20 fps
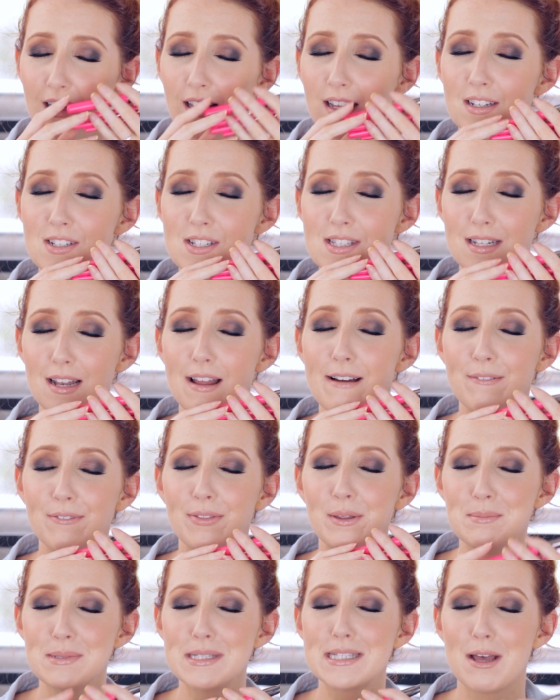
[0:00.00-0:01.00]
I just love
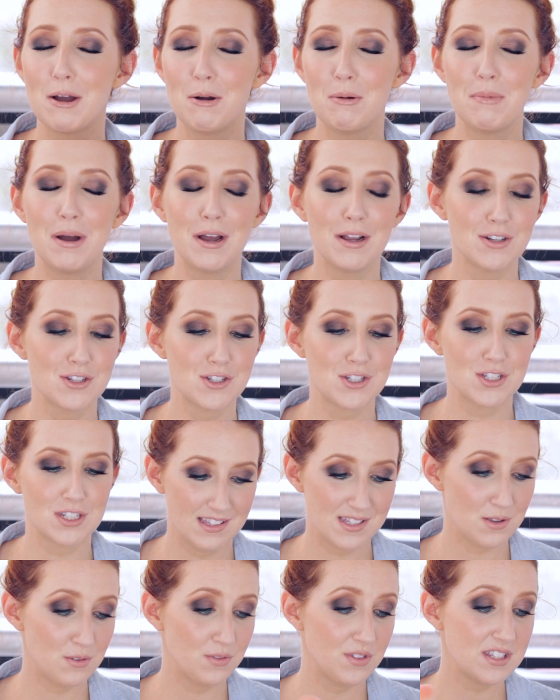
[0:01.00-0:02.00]
them so
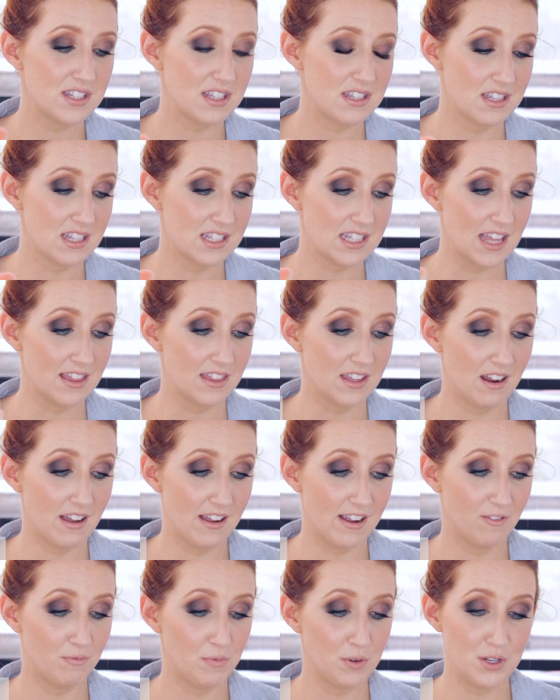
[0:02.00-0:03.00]
much. So this is the set that
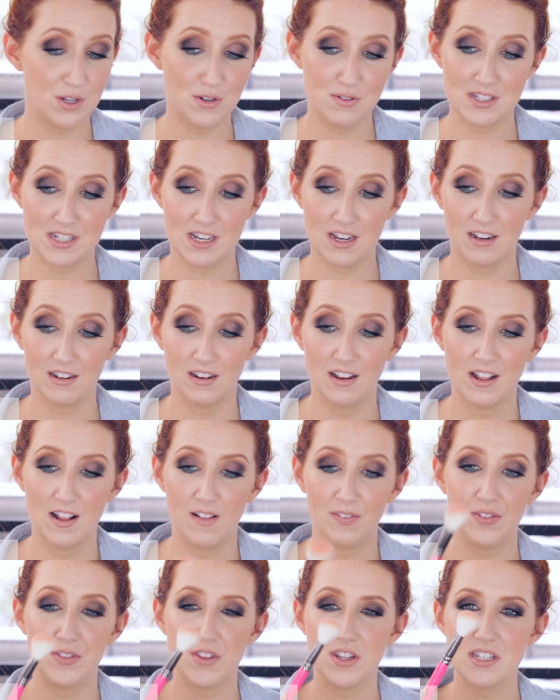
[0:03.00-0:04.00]
I have been using.
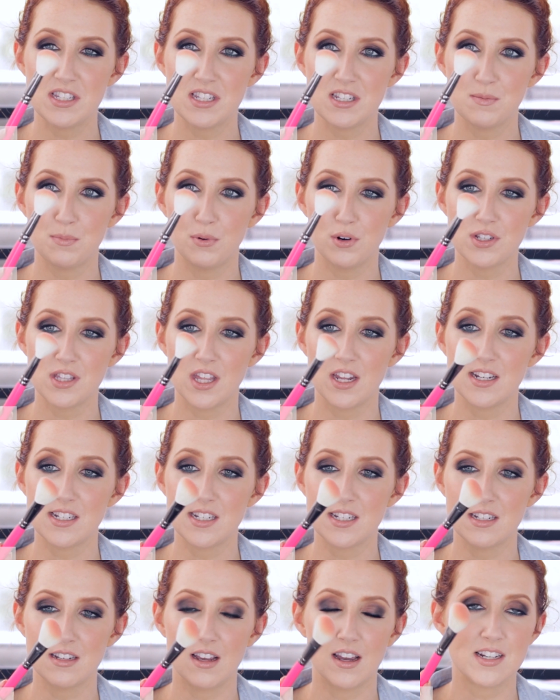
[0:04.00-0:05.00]
This is a brush that
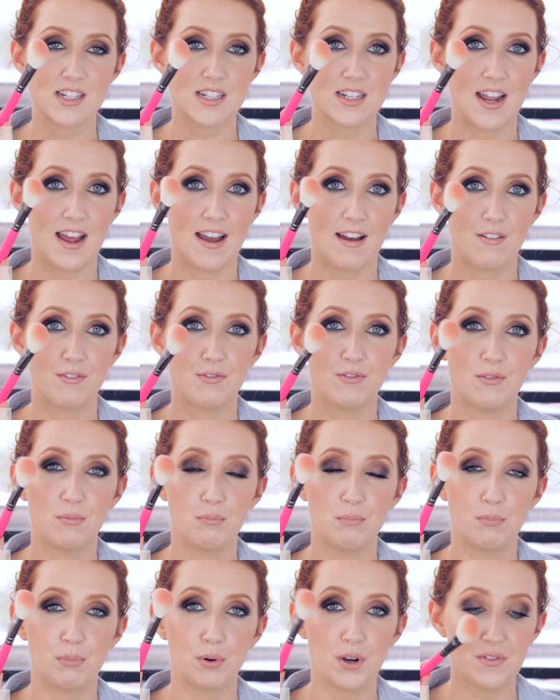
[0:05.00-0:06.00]
I didn't have
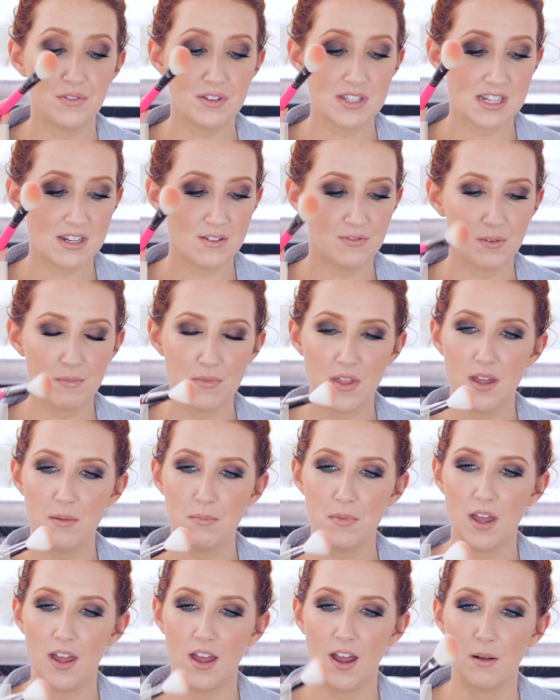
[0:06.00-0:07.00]
previously from
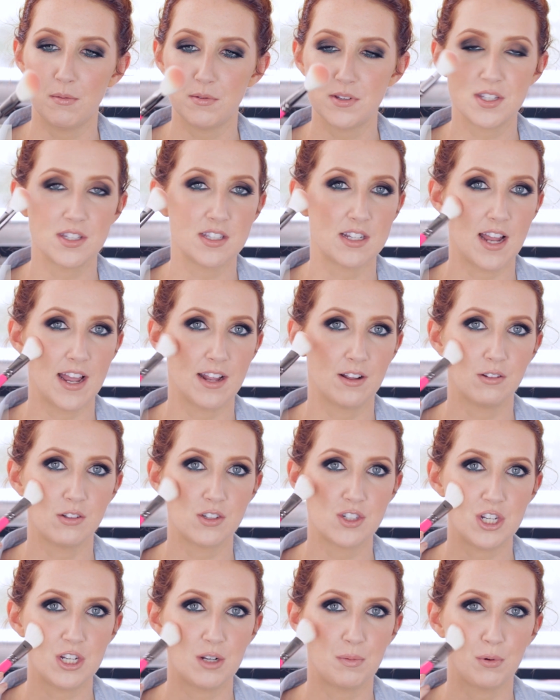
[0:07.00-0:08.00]
them. This is an
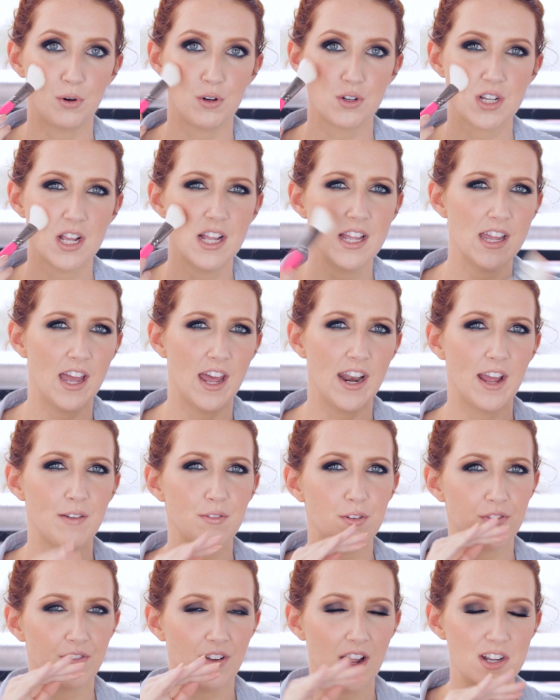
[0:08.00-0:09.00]
angled cheek brush, and I
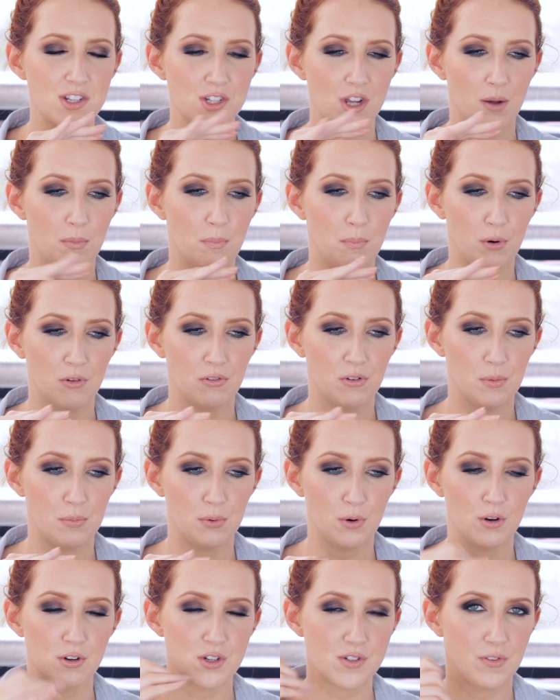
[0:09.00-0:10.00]
have a flat top buffer
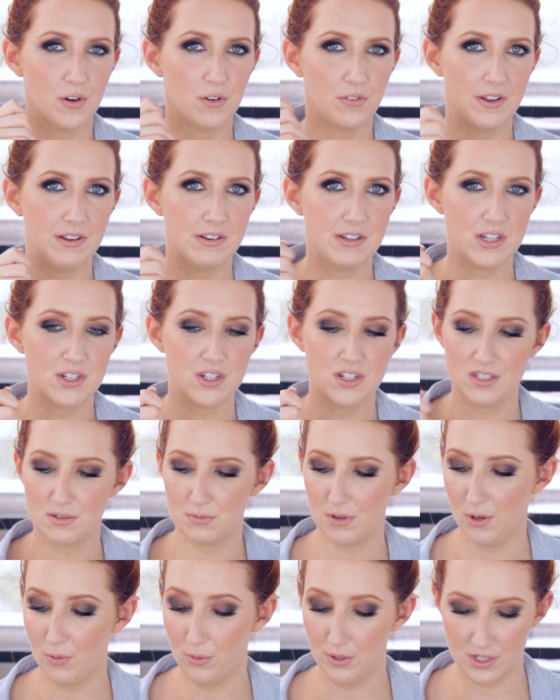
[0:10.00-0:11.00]
brush for foundation as
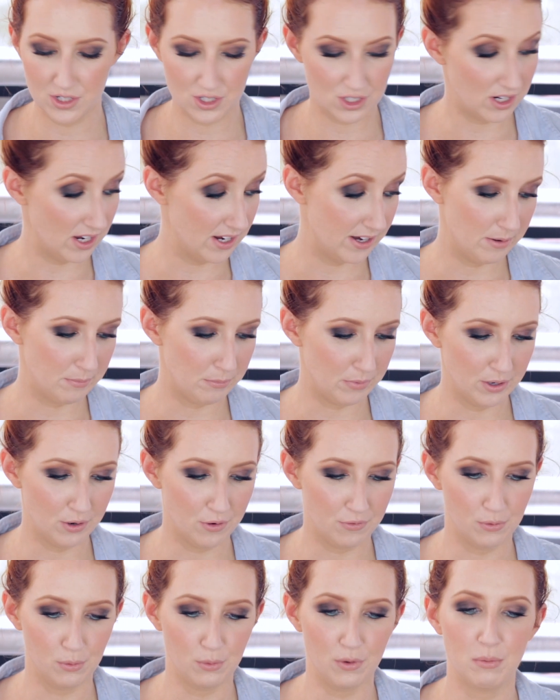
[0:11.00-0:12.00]
well, which I didn't bring
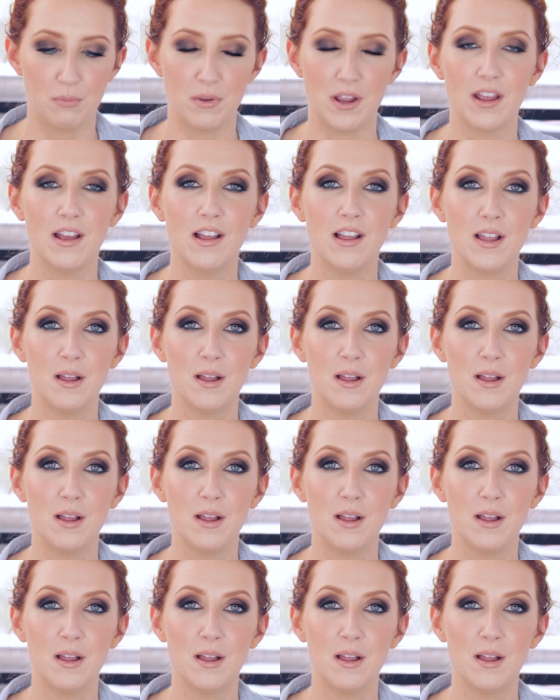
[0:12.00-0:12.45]
over with me.